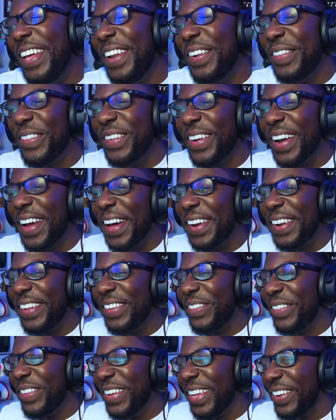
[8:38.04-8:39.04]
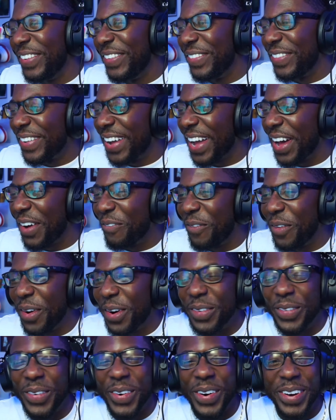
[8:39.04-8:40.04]
done forgot one of
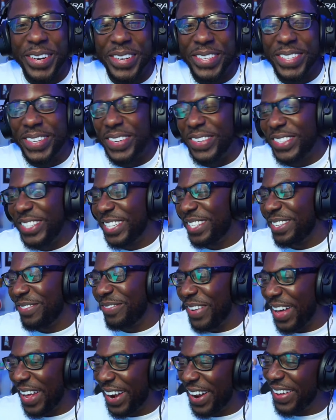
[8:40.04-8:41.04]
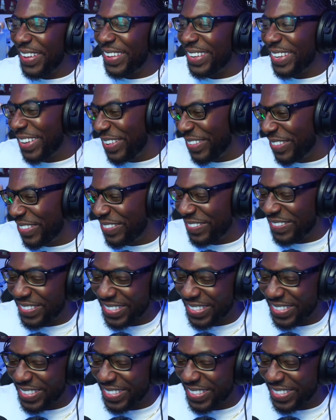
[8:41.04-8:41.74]
the words on just about all of